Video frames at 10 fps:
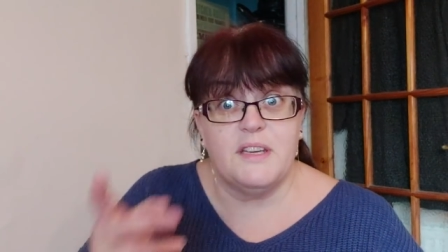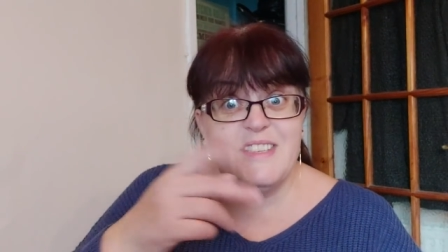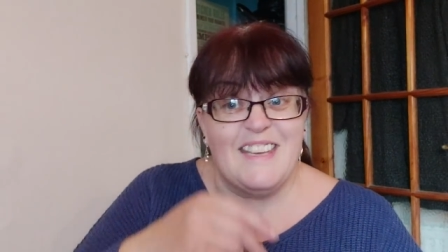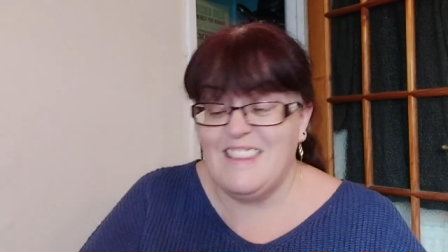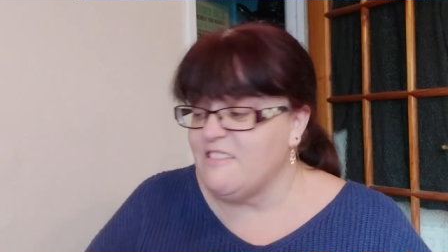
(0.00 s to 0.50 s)

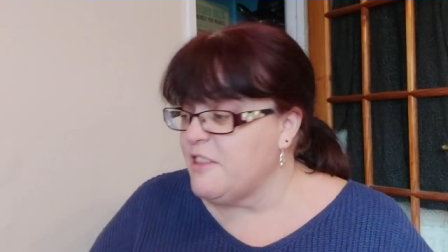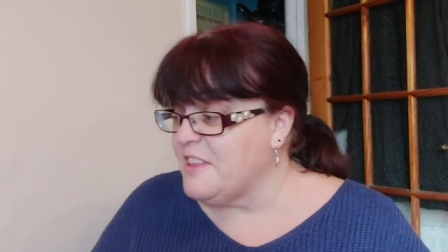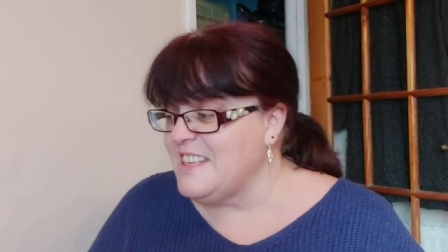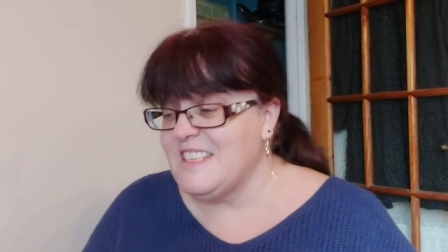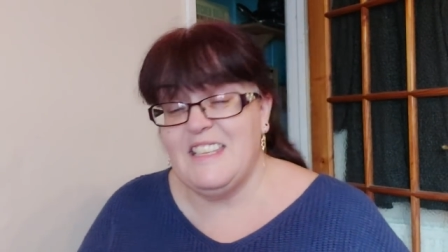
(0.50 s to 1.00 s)
See, there are
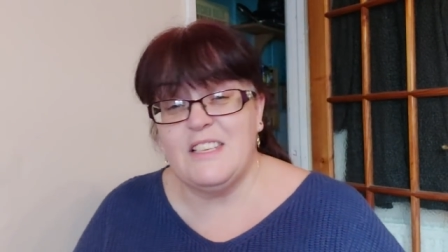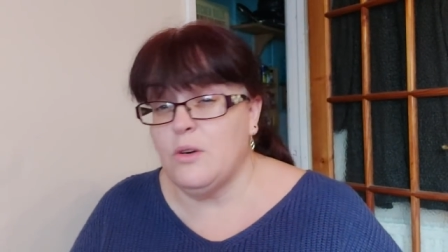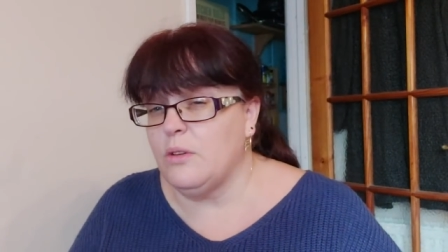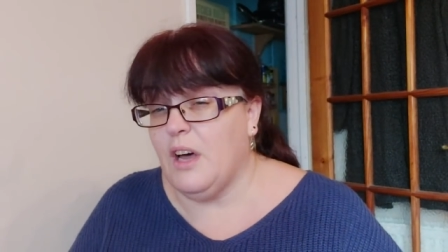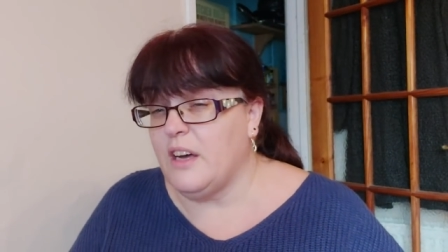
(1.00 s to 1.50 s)
things in this
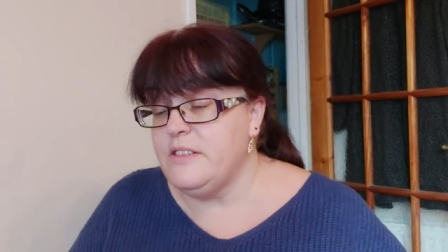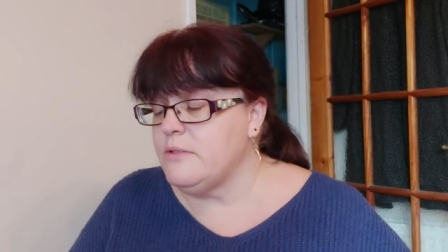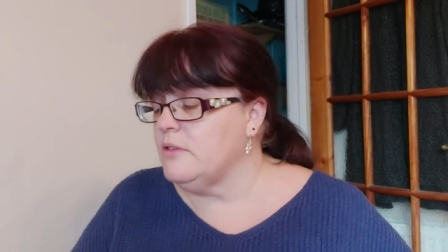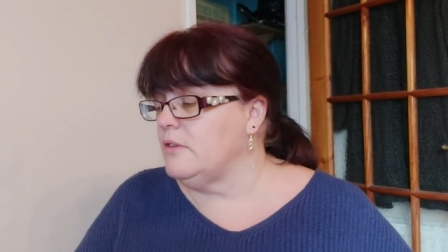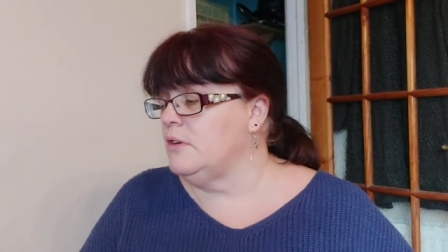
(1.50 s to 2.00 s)
haul that I do
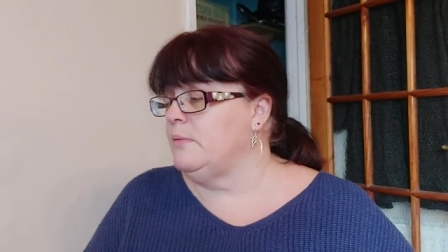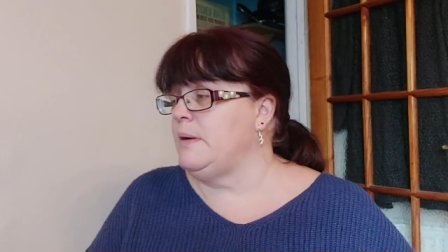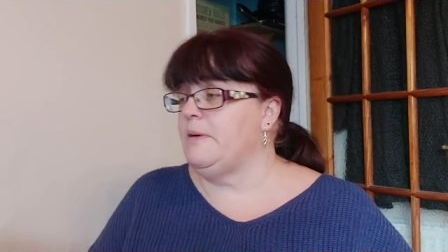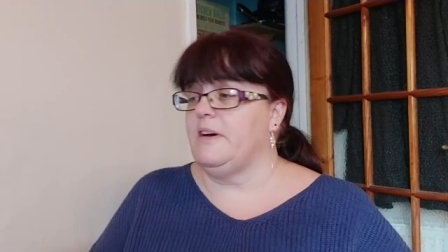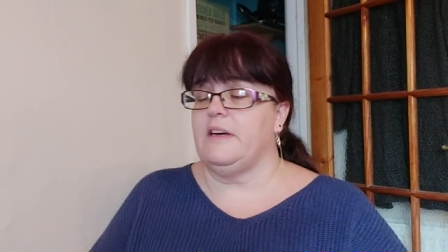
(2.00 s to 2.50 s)
not normally
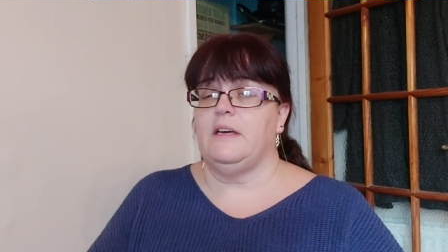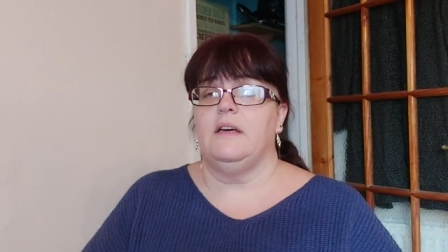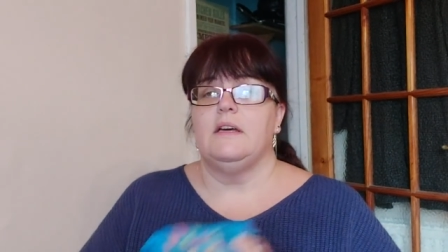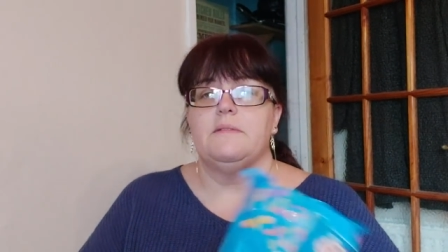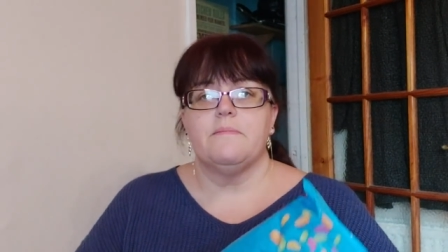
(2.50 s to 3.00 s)
buy.
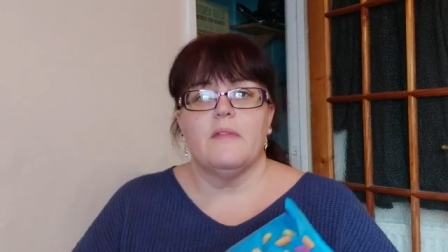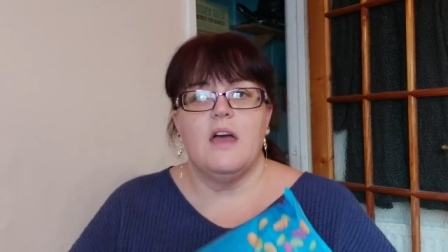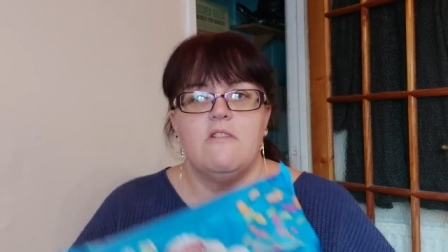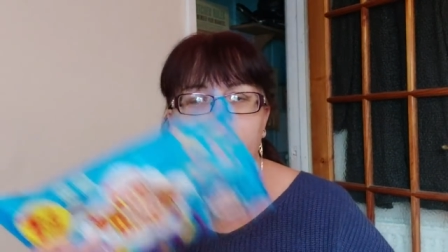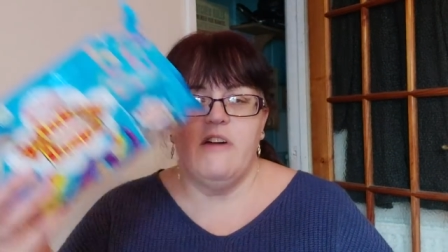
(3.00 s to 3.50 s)

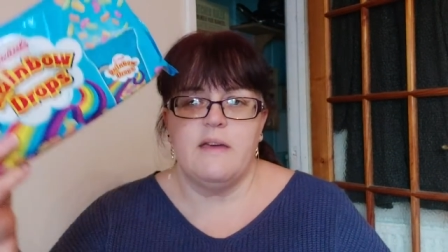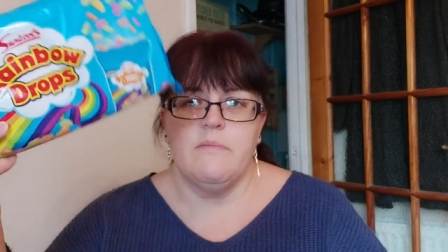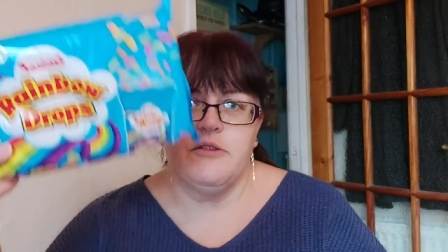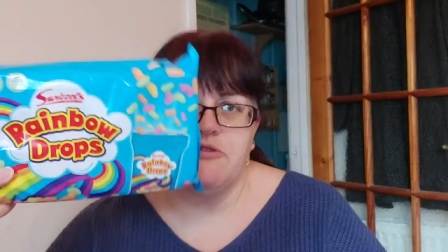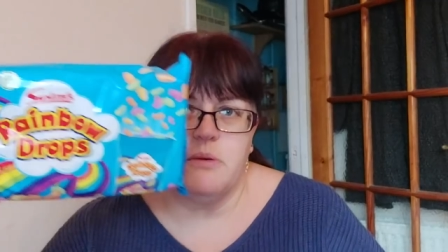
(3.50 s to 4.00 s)

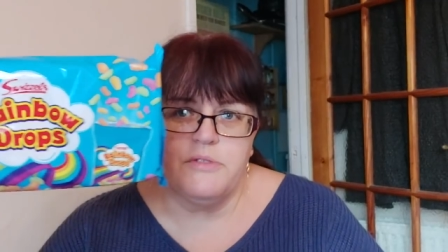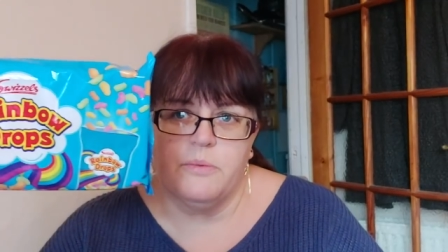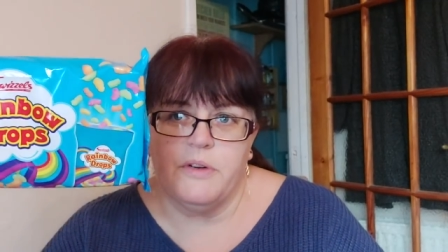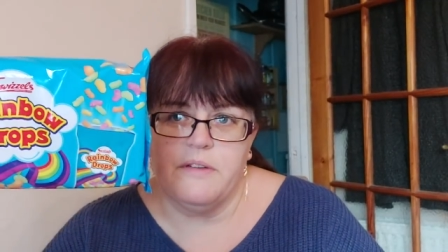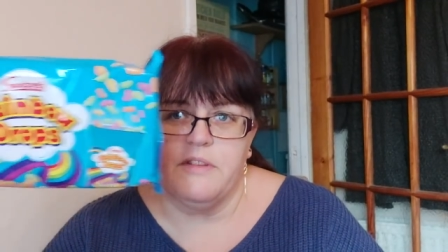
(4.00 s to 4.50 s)
Rainbow drops are one of